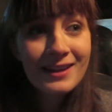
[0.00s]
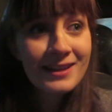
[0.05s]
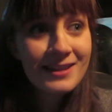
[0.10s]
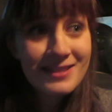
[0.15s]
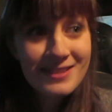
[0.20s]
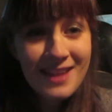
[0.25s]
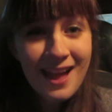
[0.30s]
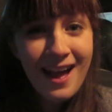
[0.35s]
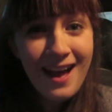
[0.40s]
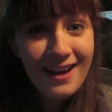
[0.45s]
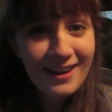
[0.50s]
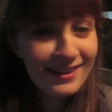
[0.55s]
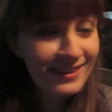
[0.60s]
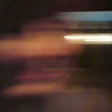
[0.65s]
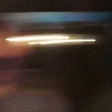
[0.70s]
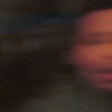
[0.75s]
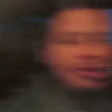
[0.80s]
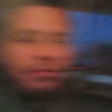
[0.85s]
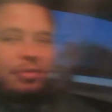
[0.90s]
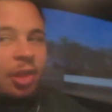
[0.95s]
It Missy, sucks. You
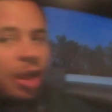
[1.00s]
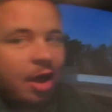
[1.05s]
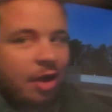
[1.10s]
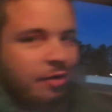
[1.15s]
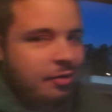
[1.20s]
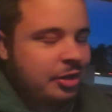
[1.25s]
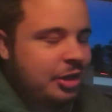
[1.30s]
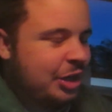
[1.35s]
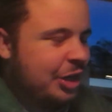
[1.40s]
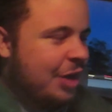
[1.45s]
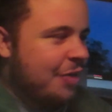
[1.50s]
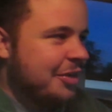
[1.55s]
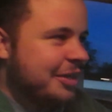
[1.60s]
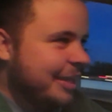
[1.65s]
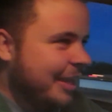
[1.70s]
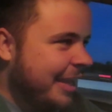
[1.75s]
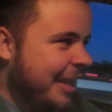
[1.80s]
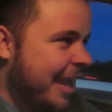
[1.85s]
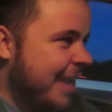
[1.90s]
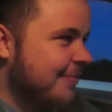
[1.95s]
can't vlog when you go
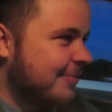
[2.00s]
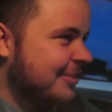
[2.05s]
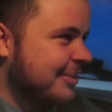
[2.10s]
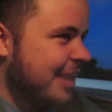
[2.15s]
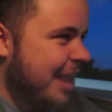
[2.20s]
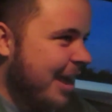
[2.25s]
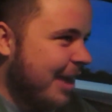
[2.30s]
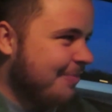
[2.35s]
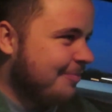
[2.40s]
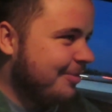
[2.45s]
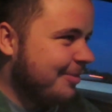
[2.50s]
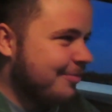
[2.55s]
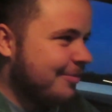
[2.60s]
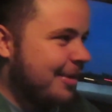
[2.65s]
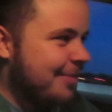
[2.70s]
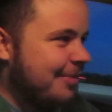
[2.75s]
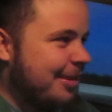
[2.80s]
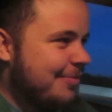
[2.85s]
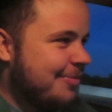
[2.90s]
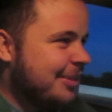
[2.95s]
into GameStop and
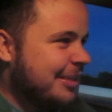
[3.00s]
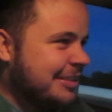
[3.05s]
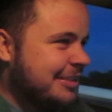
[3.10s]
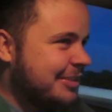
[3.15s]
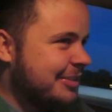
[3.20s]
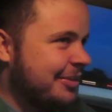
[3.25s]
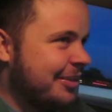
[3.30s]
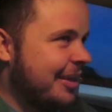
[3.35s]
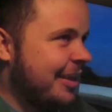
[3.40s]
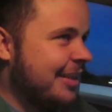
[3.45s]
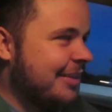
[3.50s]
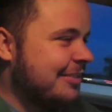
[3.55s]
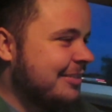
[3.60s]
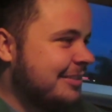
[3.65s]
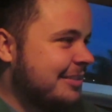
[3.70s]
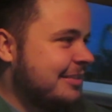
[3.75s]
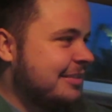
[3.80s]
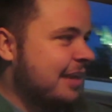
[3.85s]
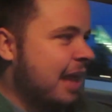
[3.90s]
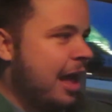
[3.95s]
mine might be at three. That would
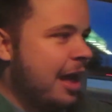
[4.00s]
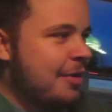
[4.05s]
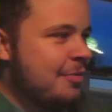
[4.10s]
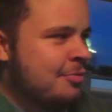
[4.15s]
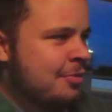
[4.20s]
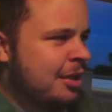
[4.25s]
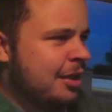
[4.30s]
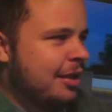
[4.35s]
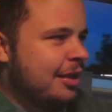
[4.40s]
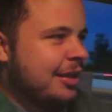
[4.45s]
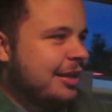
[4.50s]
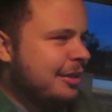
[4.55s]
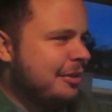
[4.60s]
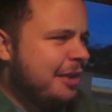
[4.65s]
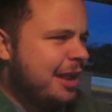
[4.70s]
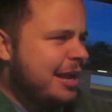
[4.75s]
just not. You